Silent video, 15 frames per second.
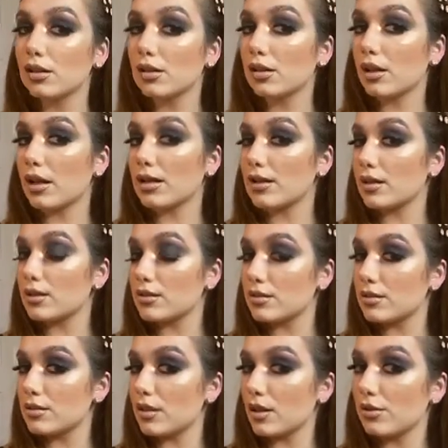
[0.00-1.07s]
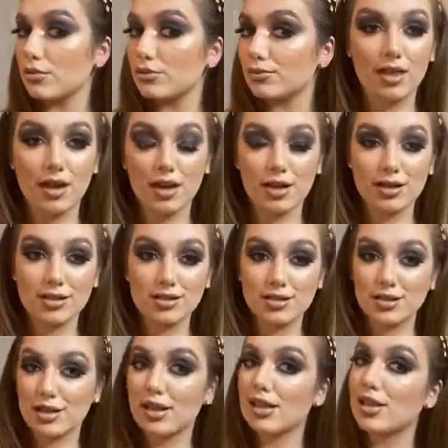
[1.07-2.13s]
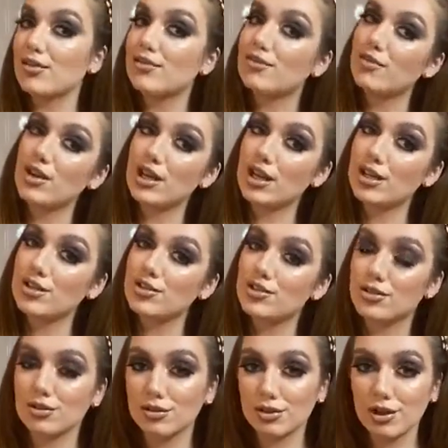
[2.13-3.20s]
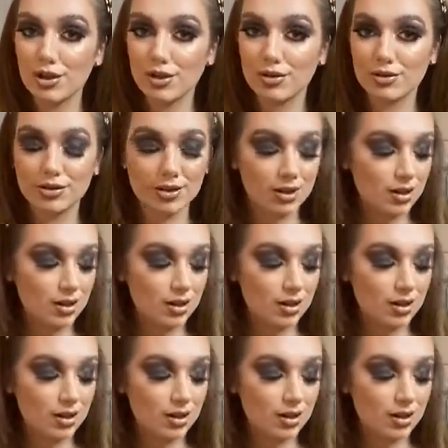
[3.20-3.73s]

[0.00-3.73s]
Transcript: Like that is the finished look.